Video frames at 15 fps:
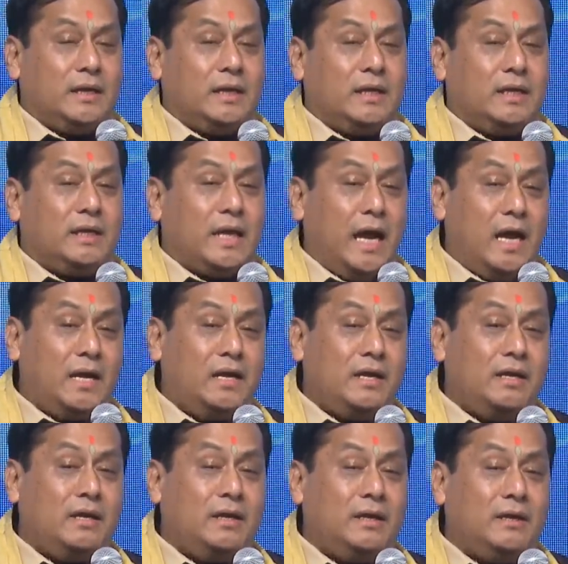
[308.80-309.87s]
$10
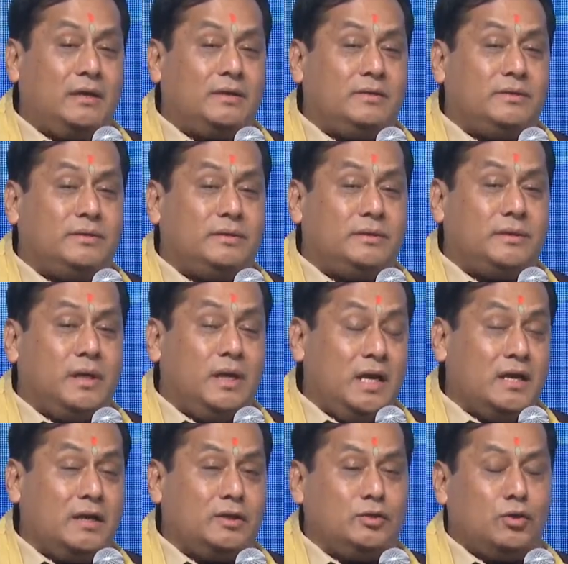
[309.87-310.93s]

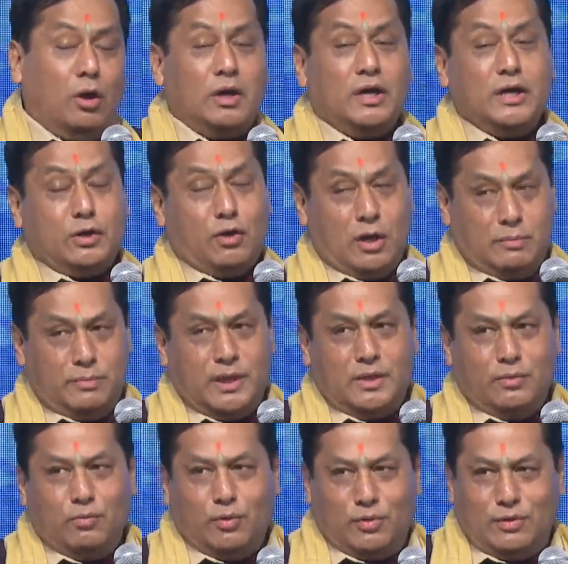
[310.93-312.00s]
trillion economy in the
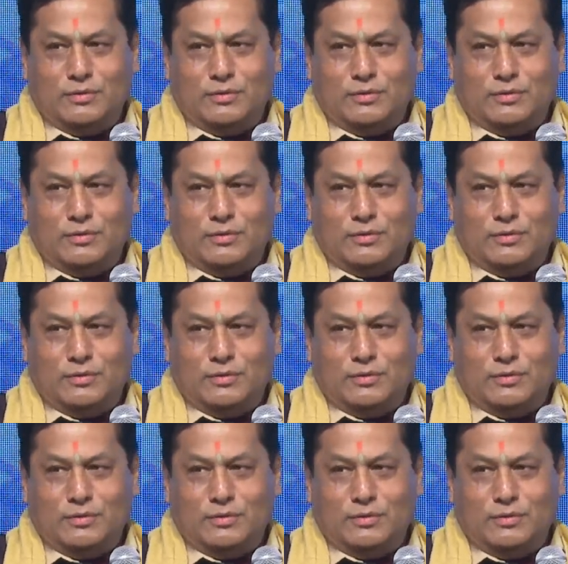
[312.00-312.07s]
world.